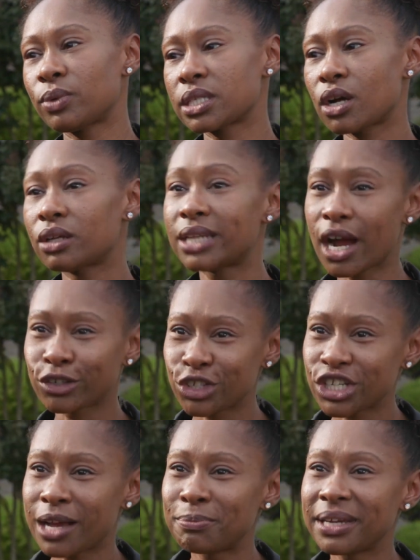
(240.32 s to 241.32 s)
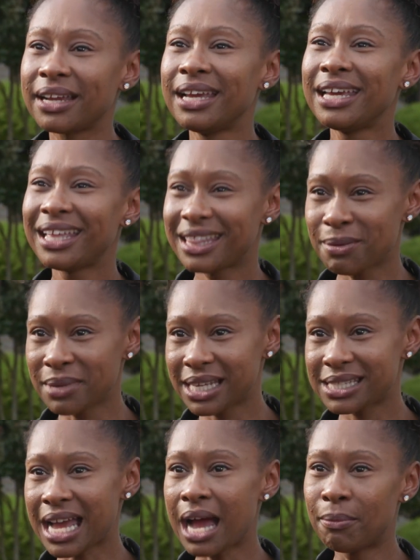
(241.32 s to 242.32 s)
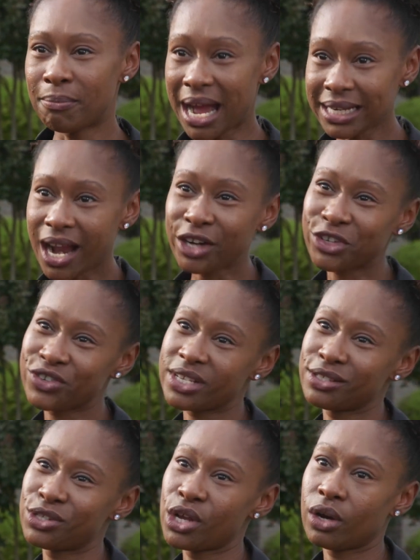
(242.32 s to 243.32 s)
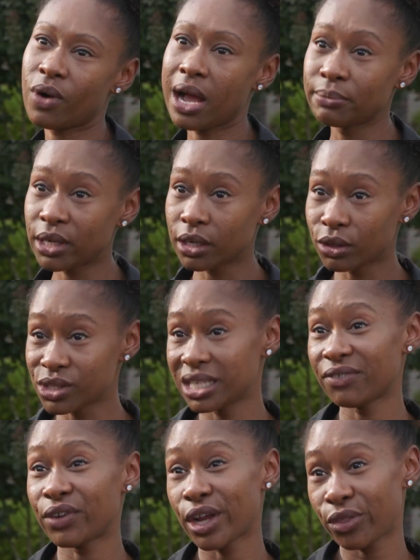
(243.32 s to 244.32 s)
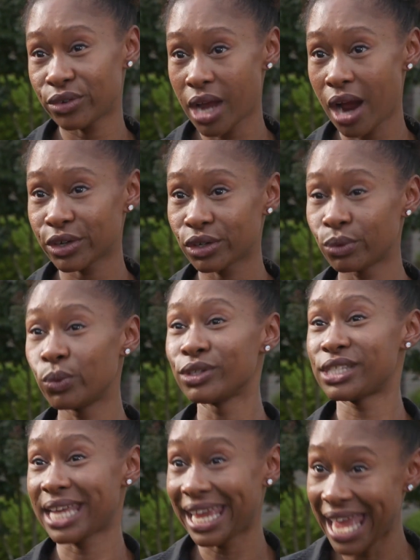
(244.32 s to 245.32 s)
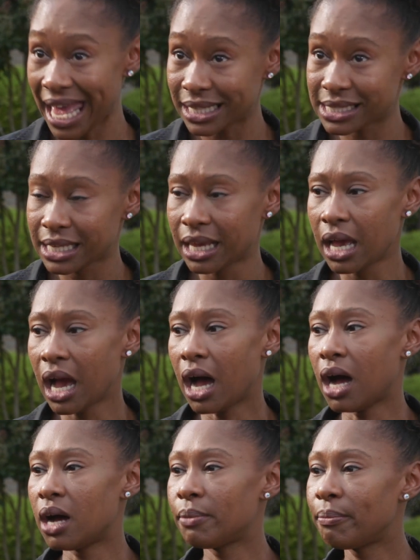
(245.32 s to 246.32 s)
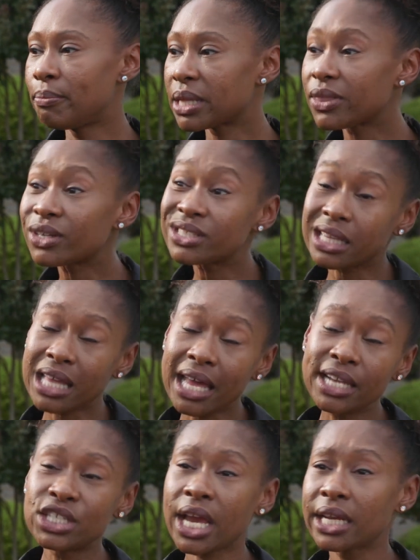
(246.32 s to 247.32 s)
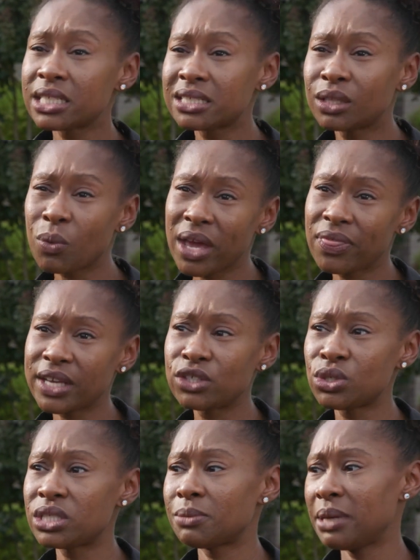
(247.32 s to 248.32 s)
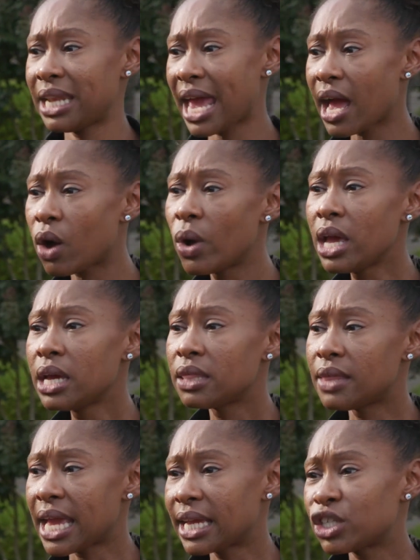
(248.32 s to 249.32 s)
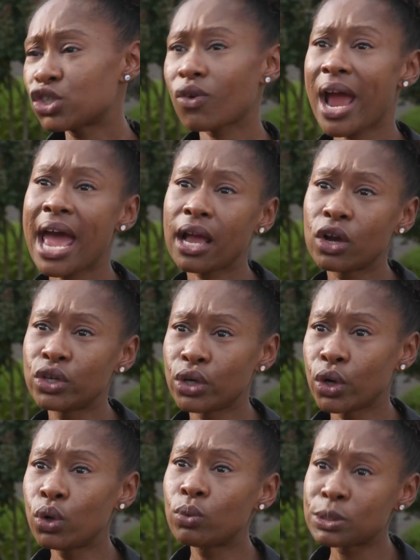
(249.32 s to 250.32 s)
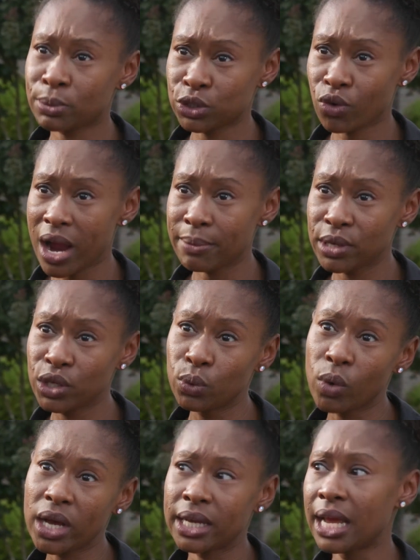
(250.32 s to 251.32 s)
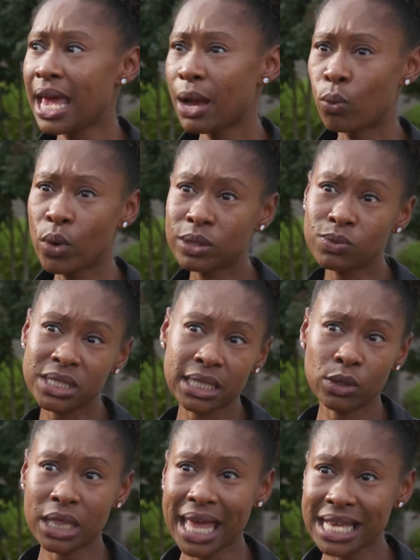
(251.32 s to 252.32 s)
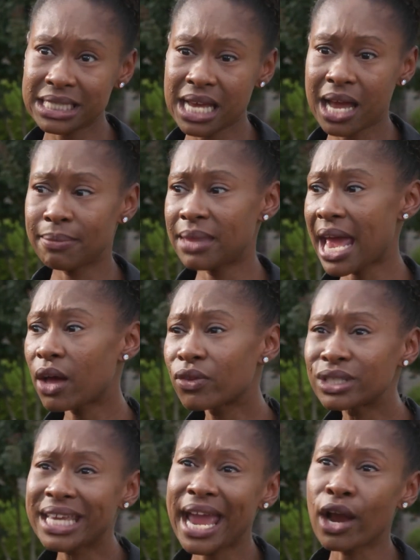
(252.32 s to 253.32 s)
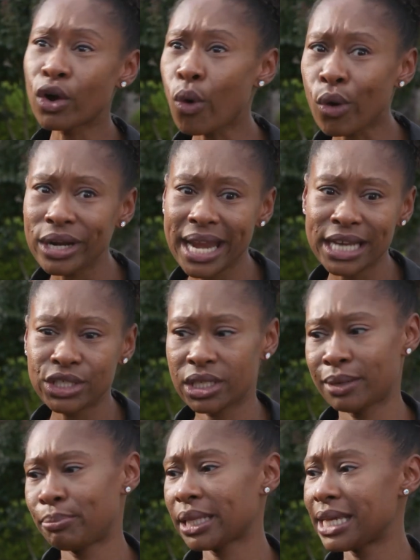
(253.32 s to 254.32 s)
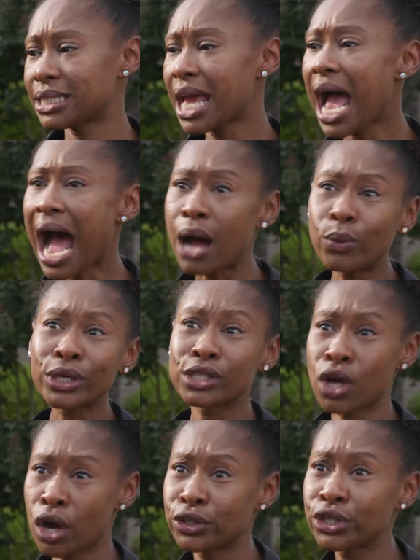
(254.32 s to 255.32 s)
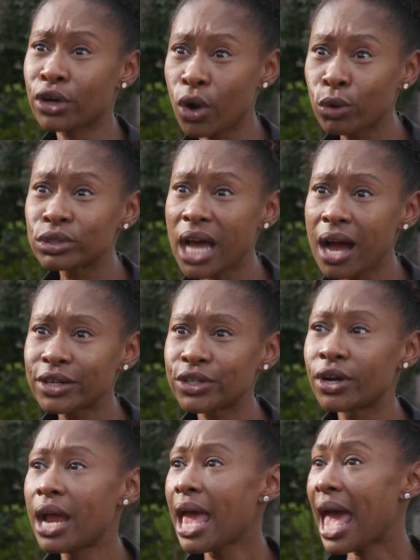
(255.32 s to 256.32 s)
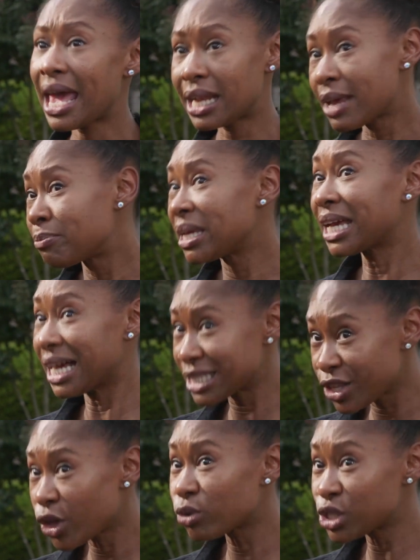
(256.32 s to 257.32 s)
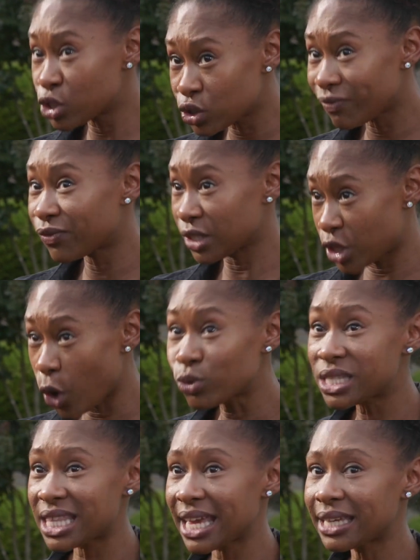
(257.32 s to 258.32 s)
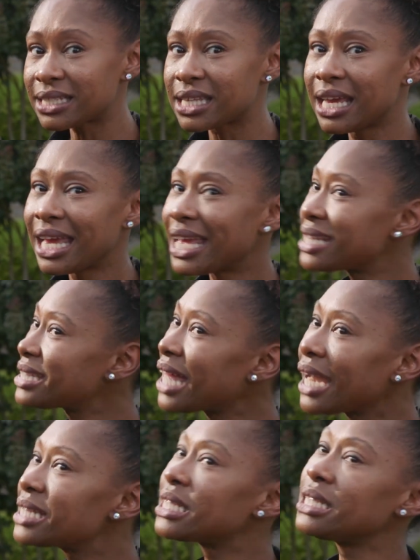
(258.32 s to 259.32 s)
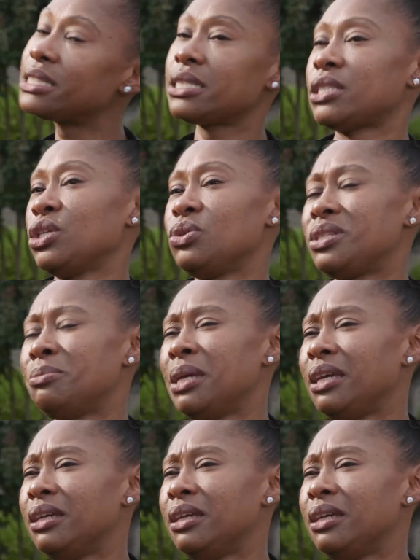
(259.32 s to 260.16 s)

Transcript: what's called doctor shopping. That means my doctor says no, I'm going to go see if another doctor will say yes. Um, but there's a lot of changes in the way things used to be. Now they can track, you know, who was prescribing you what, when was it the last time. Now there's care coordination in place. I want to talk to your old doctor, and it, because of those those things, it's not as easy as it used to be.